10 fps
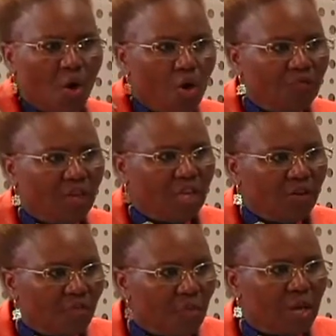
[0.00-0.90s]
of the
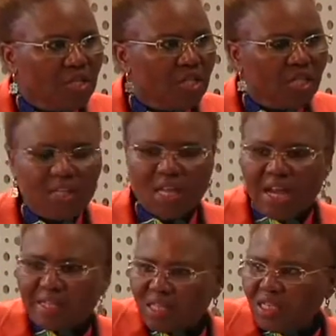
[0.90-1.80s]
information and the
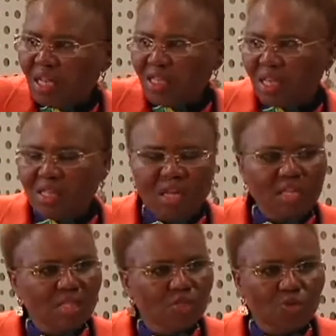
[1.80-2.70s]
assistance that they need